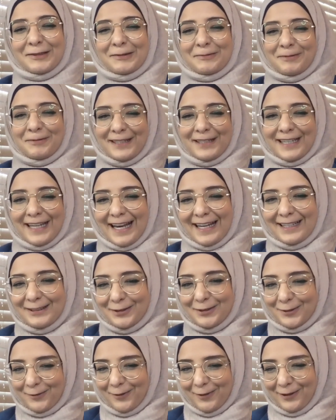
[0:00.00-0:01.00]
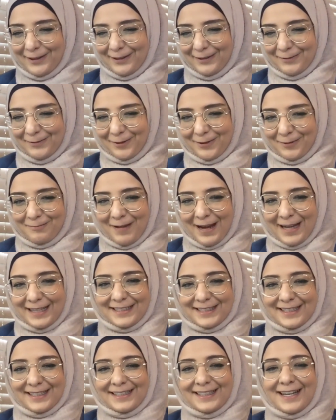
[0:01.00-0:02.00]
communicate useful
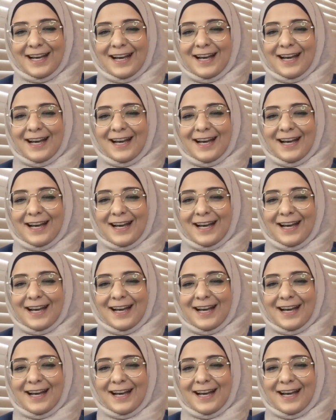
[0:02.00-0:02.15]
information,